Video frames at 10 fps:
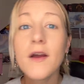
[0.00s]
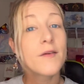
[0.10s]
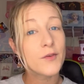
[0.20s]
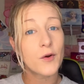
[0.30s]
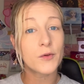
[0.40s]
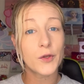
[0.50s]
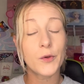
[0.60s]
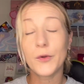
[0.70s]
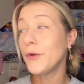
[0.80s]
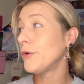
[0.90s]
If you don't know
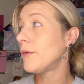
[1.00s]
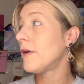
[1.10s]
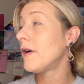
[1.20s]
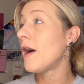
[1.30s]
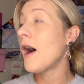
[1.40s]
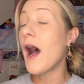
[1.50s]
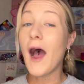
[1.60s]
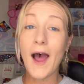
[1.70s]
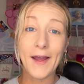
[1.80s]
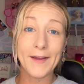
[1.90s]
who
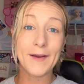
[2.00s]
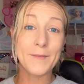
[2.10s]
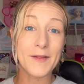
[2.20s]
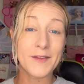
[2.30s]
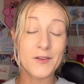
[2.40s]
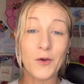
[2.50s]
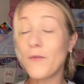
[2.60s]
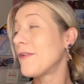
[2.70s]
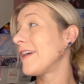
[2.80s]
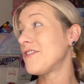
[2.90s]
I am, then
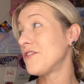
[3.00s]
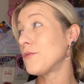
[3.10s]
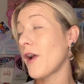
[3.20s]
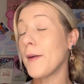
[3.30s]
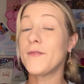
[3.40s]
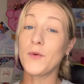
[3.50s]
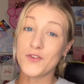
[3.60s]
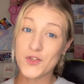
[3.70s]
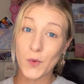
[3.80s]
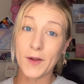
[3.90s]
don't forget to subscribe if you
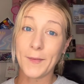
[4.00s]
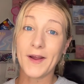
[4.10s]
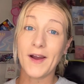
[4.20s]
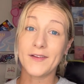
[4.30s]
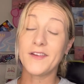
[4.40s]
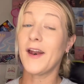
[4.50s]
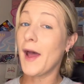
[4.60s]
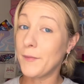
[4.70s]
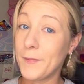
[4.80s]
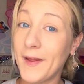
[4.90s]
enjoy my content.
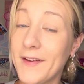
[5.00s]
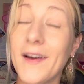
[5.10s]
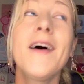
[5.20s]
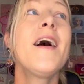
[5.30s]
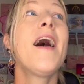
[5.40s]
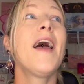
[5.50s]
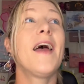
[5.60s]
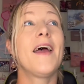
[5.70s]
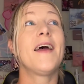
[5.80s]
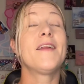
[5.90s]
I'm Amanda.
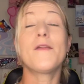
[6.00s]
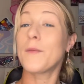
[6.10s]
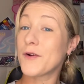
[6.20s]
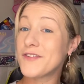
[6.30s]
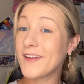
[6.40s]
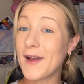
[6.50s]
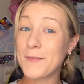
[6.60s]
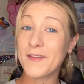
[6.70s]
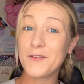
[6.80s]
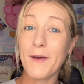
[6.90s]
And the person that got
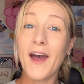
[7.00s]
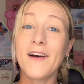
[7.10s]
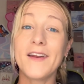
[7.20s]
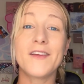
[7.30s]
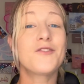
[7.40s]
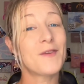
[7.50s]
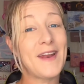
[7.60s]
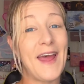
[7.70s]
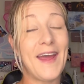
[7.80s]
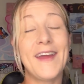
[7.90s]
me this palette is
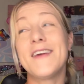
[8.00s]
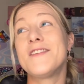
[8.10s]
Renee,